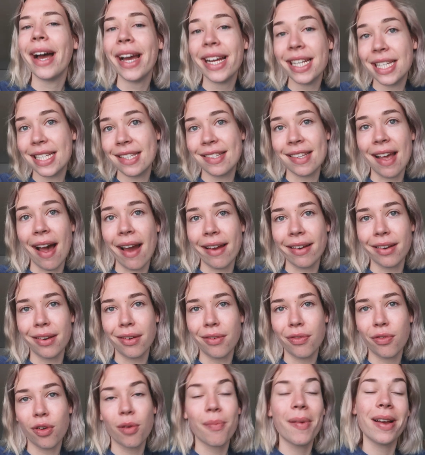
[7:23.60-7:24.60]
I had
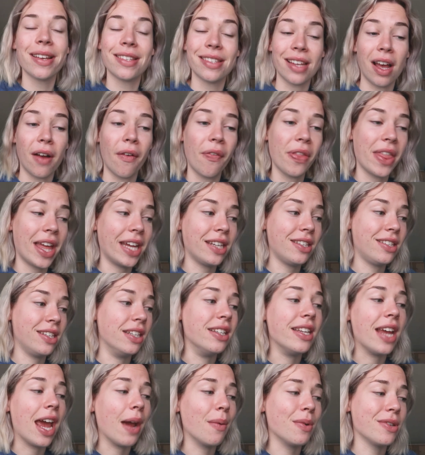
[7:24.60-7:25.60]
decided for myself that
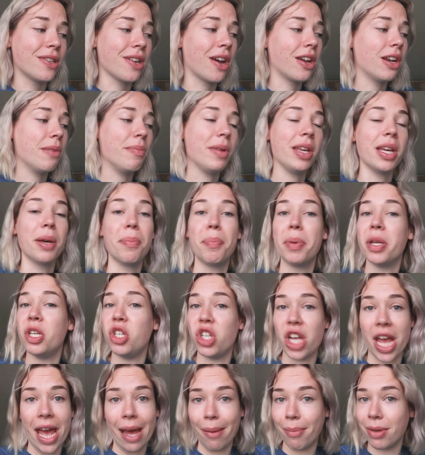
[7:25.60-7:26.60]
today was gonna be a
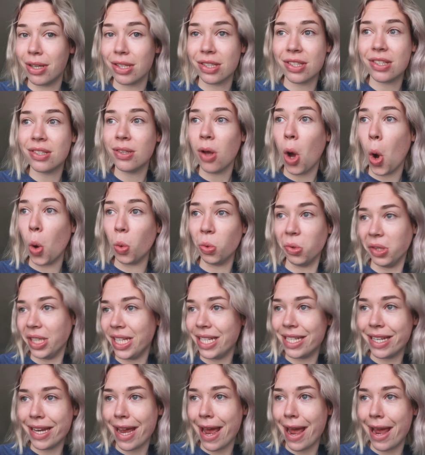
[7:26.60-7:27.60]
pajamas
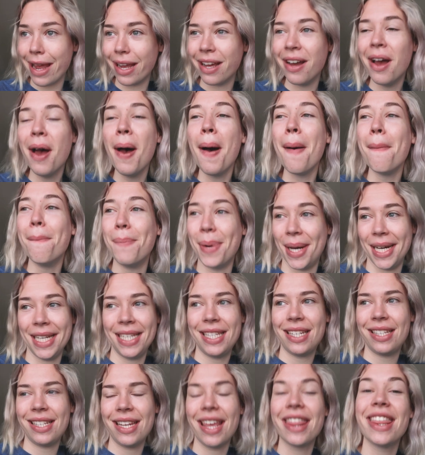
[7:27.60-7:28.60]
only day,
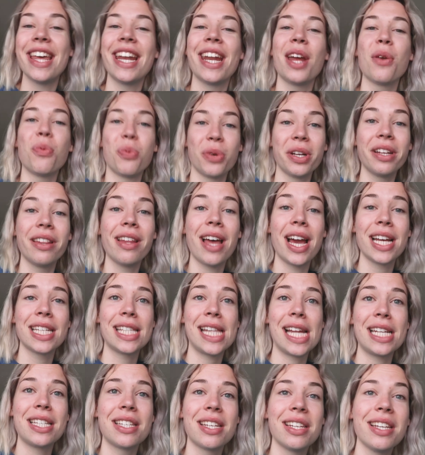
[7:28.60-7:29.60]
but then I
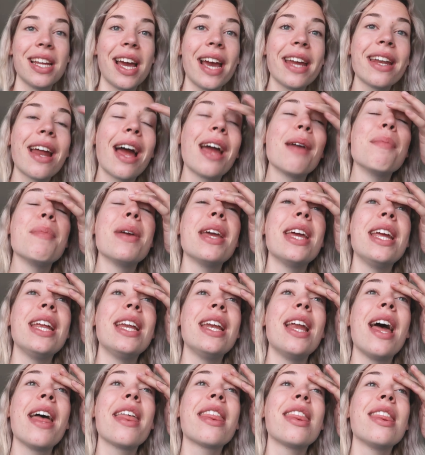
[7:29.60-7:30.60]
realized that tonight I'm
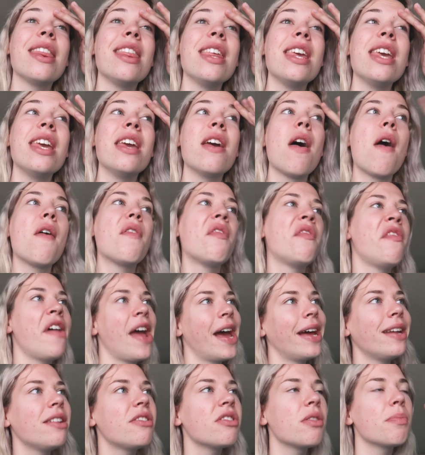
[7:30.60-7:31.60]
in the
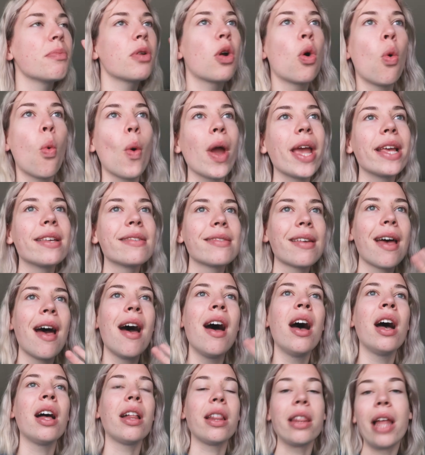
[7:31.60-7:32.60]
fandom quiz
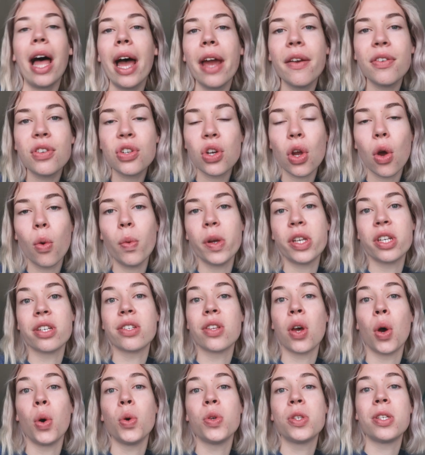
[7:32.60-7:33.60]
live show, which
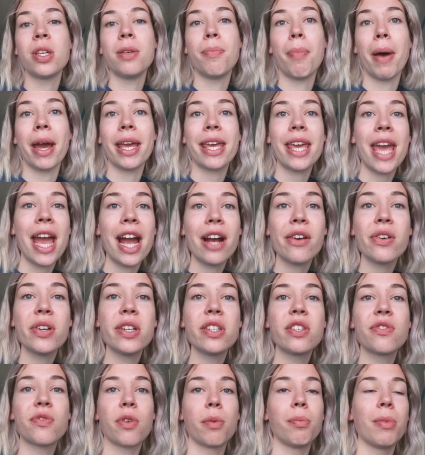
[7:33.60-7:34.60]
is hosted by
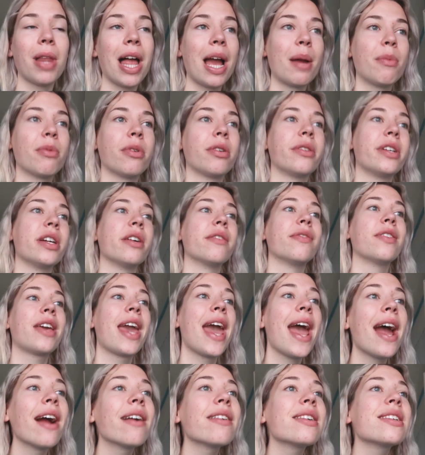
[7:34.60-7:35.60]
Cerys from Library of
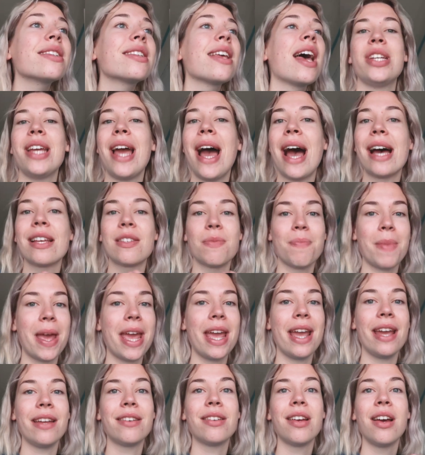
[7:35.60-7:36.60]
Cerys. She has
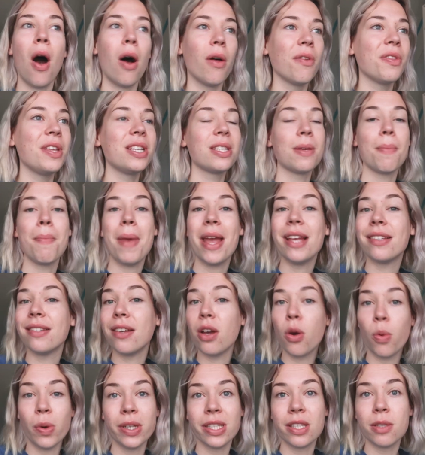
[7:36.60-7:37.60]
made all these
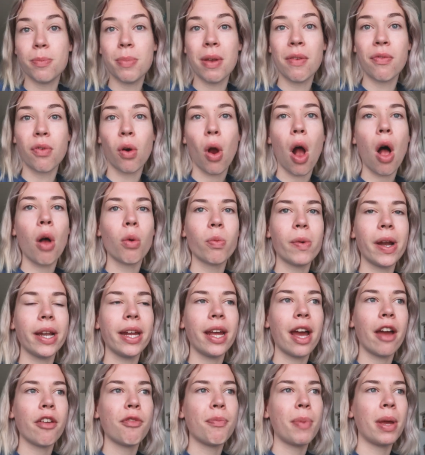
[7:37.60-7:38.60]
amazing quizzes before
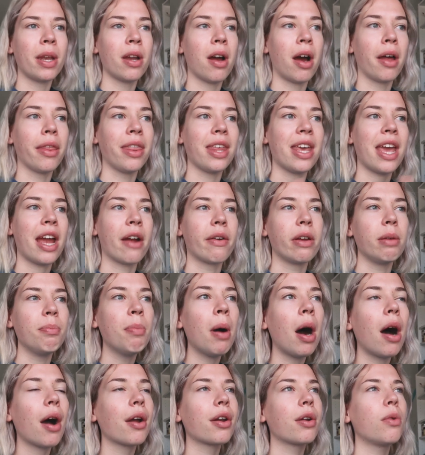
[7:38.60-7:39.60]
already. I've been on the Harry
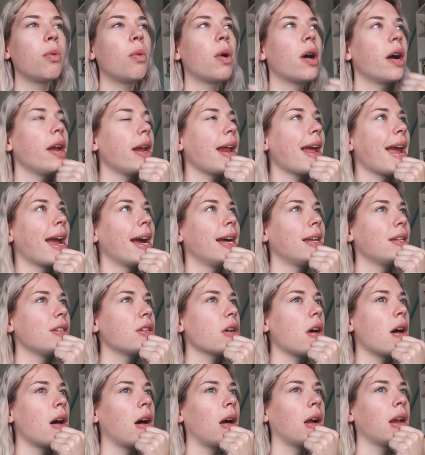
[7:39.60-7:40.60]
Potter one and
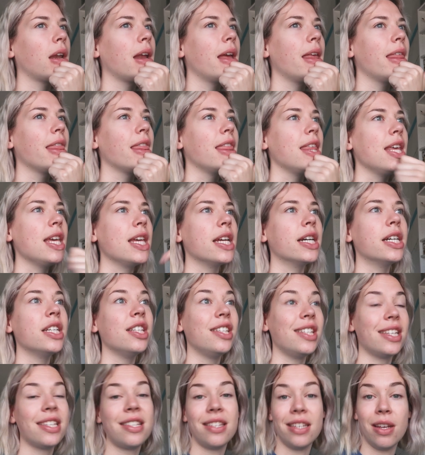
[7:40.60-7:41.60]
on the
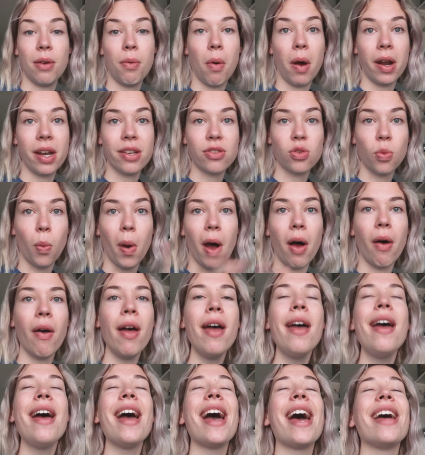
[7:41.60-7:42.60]
Disney one as well,
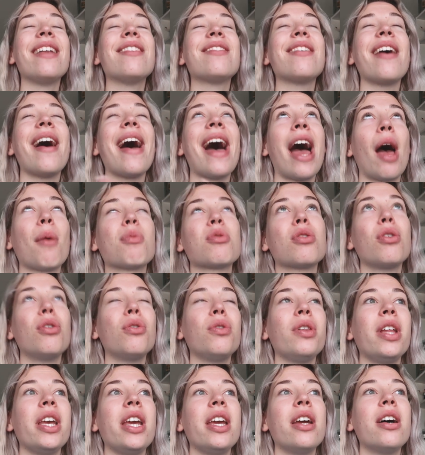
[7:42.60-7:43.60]
and
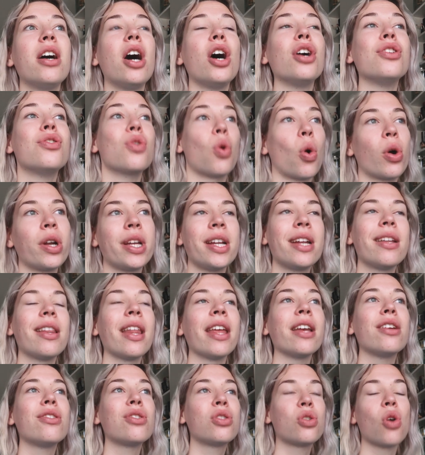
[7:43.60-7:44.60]
absolutely adored it,
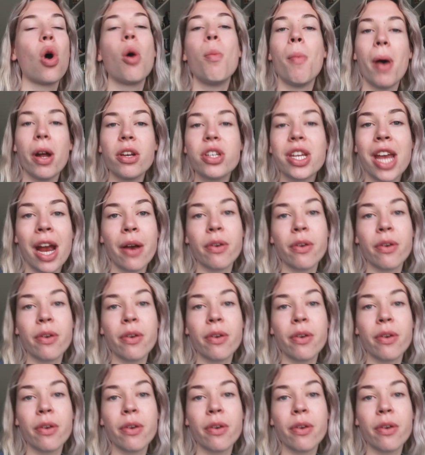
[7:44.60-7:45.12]
like, so much.